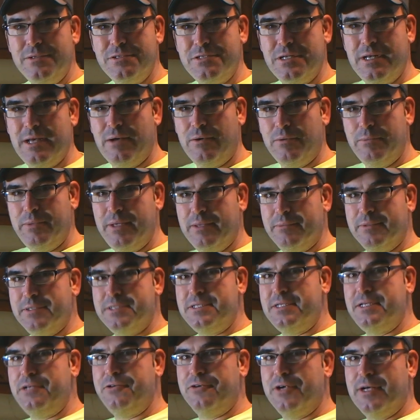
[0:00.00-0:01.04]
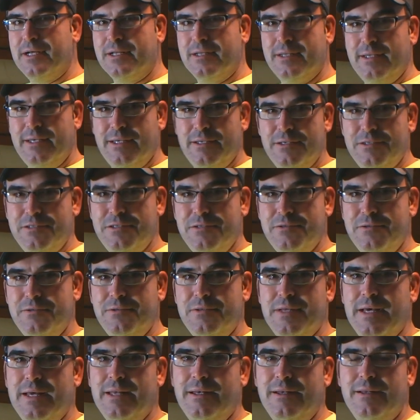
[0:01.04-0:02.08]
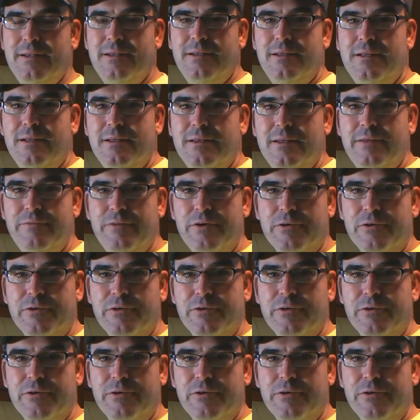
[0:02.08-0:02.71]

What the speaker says: so now we'll be able to see directly into that living